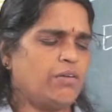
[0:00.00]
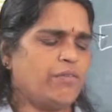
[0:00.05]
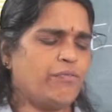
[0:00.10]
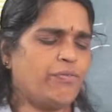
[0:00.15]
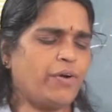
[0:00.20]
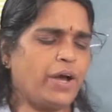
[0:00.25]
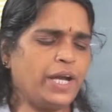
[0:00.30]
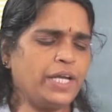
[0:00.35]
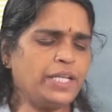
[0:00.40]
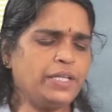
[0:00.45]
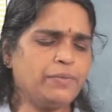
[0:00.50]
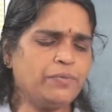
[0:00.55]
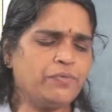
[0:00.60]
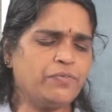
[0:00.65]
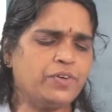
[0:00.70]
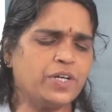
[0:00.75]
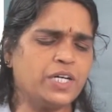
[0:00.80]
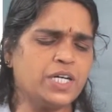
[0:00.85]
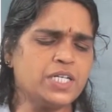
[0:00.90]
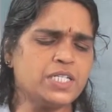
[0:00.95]
Find
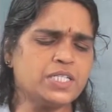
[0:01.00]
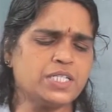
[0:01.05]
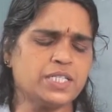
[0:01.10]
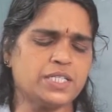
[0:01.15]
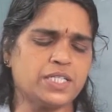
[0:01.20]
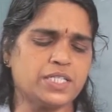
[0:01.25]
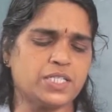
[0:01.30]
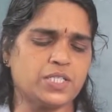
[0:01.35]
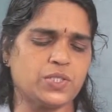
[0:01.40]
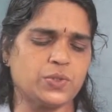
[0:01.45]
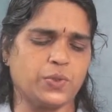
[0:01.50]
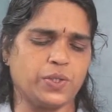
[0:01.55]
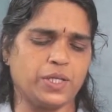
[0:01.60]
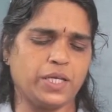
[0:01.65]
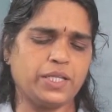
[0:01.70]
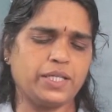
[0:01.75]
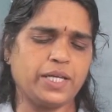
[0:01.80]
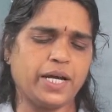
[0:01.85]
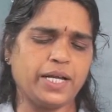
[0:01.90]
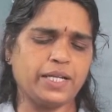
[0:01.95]
words in the
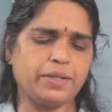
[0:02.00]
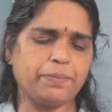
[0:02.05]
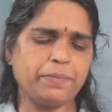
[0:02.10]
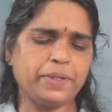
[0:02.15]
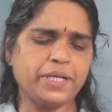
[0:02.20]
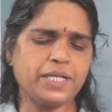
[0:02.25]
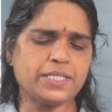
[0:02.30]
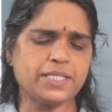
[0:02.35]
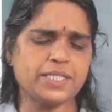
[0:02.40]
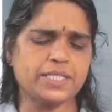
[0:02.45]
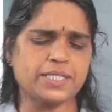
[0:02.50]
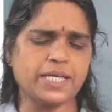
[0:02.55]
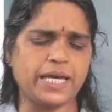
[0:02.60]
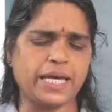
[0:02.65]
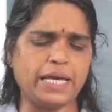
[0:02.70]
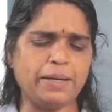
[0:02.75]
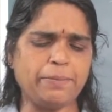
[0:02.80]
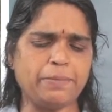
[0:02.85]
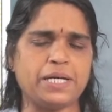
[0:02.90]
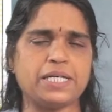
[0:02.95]
story that means the
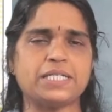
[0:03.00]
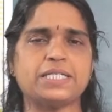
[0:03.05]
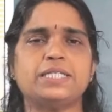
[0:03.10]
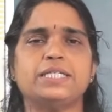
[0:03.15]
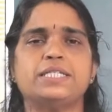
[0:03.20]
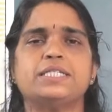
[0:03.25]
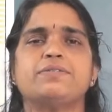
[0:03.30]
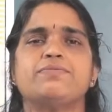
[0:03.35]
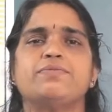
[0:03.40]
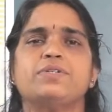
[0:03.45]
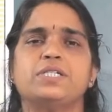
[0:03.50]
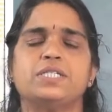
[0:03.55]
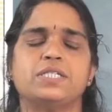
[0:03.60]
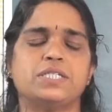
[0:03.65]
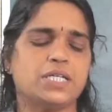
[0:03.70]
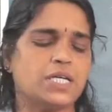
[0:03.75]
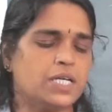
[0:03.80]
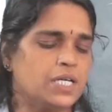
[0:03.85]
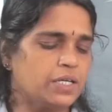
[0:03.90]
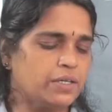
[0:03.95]
same as these words.
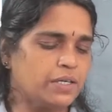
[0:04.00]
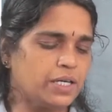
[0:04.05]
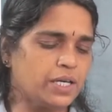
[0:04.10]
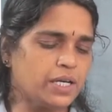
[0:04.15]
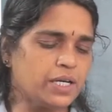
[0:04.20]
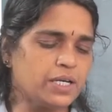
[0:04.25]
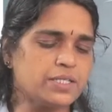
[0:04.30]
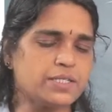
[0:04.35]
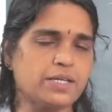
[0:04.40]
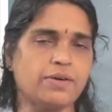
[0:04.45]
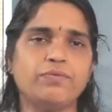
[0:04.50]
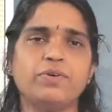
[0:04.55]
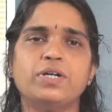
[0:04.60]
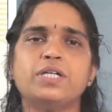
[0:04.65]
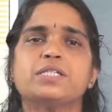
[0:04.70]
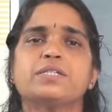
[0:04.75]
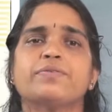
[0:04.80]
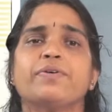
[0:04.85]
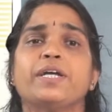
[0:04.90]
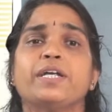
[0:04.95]
Here some
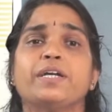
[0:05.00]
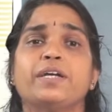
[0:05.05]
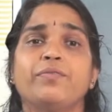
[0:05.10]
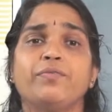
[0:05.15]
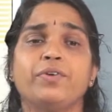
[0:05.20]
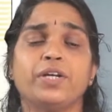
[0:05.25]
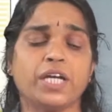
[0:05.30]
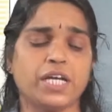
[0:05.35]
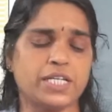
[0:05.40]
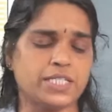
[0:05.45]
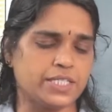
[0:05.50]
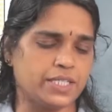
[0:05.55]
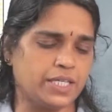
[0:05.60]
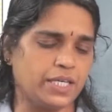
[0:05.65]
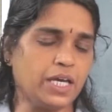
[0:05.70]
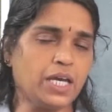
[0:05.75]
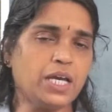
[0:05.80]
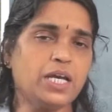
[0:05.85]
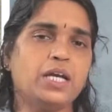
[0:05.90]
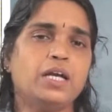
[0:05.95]
words we can
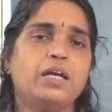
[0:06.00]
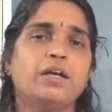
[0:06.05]
see.